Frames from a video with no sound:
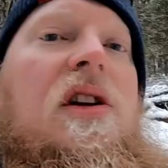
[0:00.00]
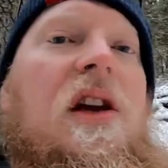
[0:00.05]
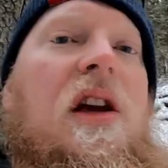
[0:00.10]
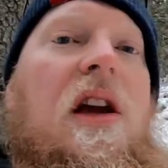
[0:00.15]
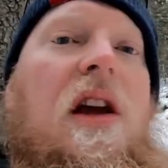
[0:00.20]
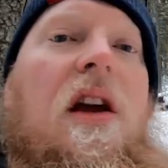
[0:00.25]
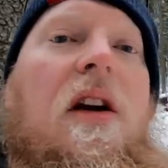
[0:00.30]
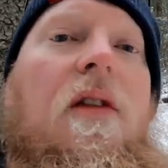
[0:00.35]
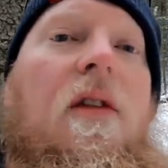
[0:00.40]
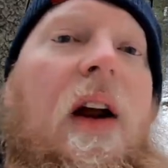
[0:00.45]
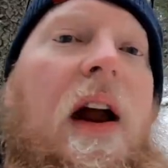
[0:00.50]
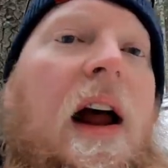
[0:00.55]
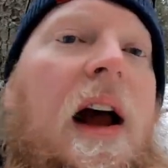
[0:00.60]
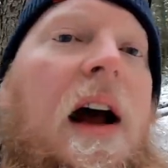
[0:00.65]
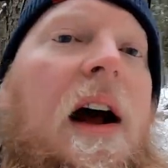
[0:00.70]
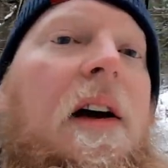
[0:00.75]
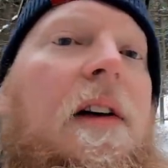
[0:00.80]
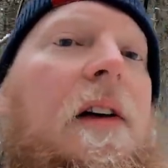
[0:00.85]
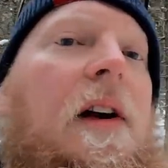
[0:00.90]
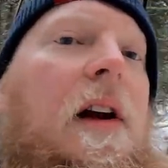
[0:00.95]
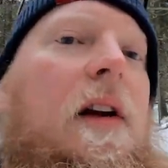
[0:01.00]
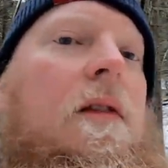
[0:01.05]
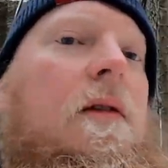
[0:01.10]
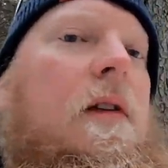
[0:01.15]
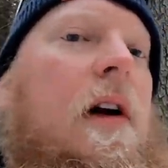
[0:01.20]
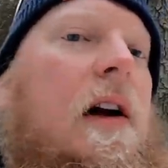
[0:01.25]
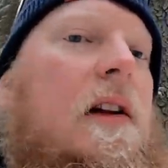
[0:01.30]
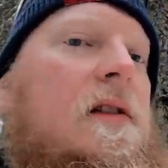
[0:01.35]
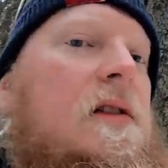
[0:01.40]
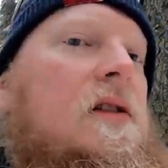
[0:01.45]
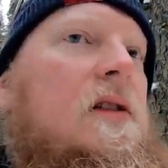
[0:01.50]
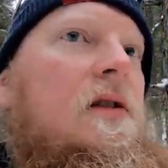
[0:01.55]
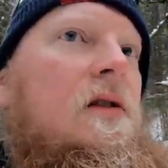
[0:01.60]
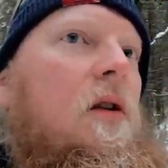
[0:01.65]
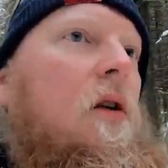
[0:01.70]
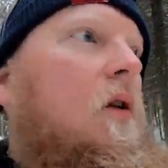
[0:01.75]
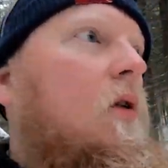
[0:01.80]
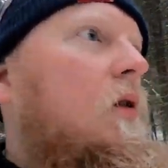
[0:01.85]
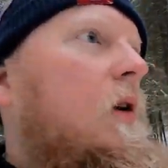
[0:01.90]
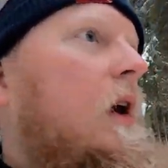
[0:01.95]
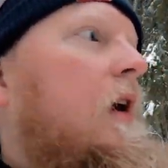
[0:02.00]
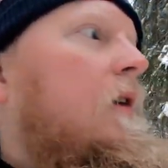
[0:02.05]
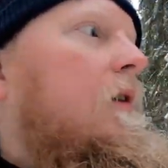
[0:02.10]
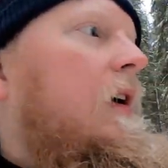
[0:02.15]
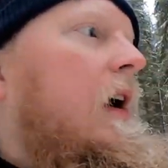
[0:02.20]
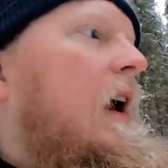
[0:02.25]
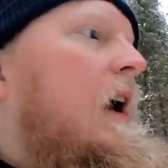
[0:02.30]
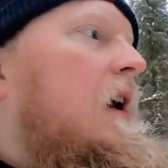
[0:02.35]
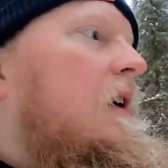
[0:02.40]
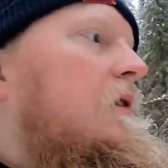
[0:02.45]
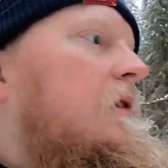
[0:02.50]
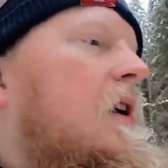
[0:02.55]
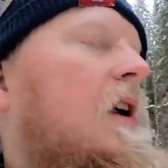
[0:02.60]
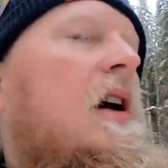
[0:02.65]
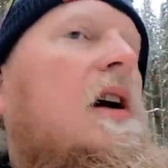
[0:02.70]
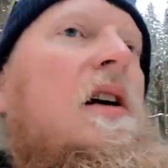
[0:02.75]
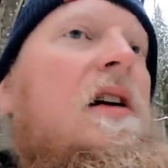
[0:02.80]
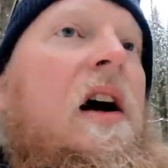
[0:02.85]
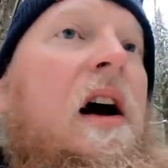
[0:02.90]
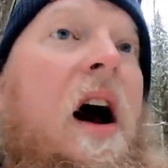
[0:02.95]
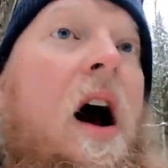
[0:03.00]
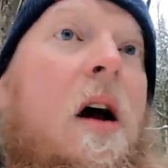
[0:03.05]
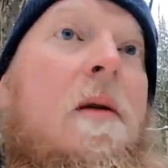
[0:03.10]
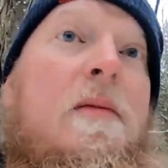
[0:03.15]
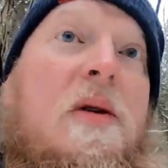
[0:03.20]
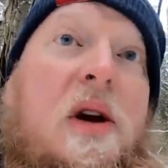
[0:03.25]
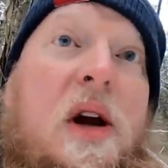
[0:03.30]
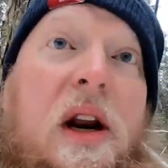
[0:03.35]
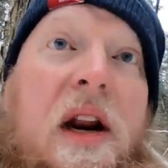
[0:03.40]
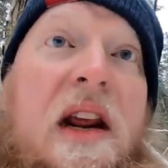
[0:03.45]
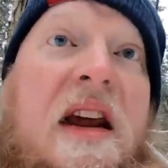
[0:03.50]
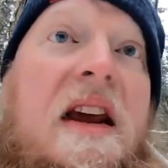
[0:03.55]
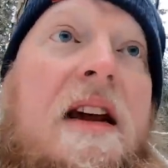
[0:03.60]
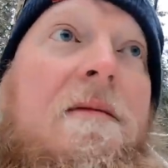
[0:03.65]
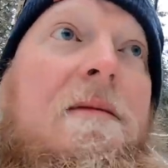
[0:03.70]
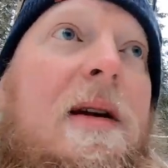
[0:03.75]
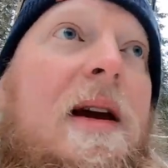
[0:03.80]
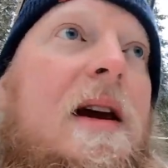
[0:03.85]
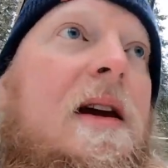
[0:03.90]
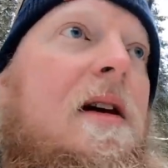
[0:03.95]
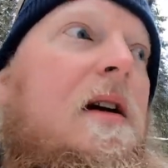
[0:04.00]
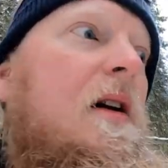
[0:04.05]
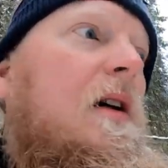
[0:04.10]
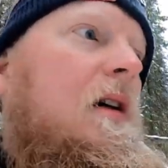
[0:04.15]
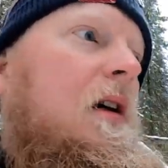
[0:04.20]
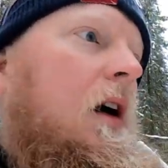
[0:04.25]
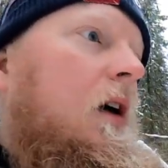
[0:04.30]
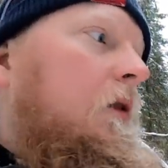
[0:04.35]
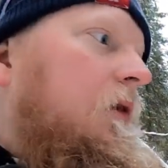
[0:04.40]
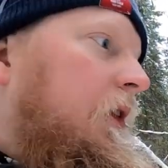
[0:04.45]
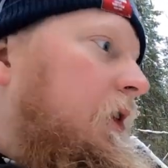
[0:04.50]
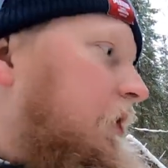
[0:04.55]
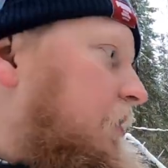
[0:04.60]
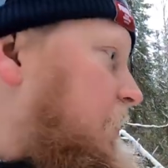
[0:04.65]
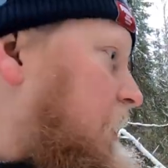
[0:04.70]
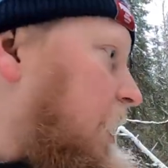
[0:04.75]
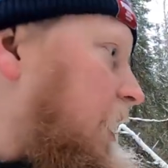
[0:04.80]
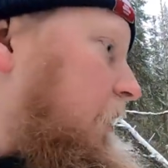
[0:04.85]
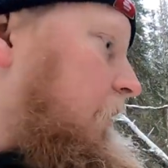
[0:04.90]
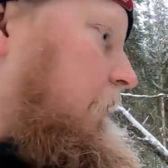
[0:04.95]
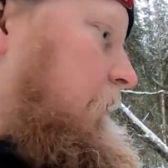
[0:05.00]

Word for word: year round. It runs all year round. I hope you can hear me over the sound of